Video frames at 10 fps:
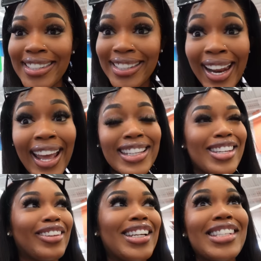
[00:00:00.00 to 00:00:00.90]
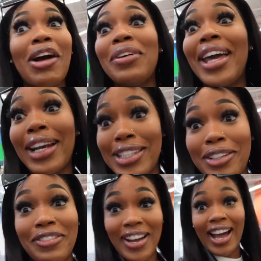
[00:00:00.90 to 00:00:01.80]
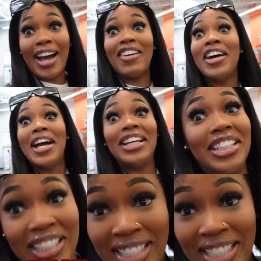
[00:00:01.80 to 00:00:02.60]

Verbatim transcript: snack. So that's how we gotta survive the